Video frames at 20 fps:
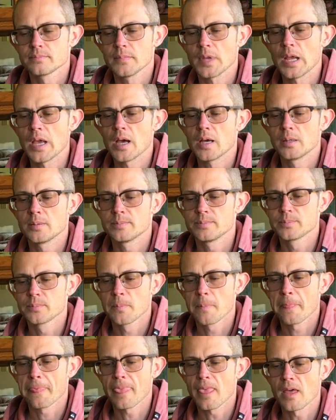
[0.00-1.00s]
Yeah,
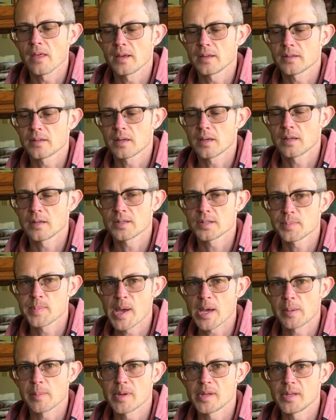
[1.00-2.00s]
I like to kind of
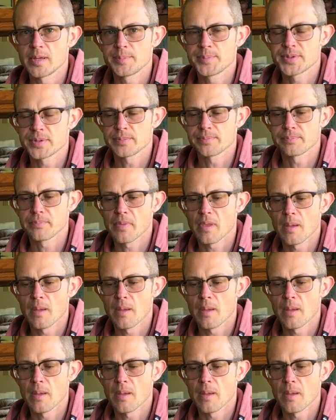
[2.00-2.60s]
smack my lips and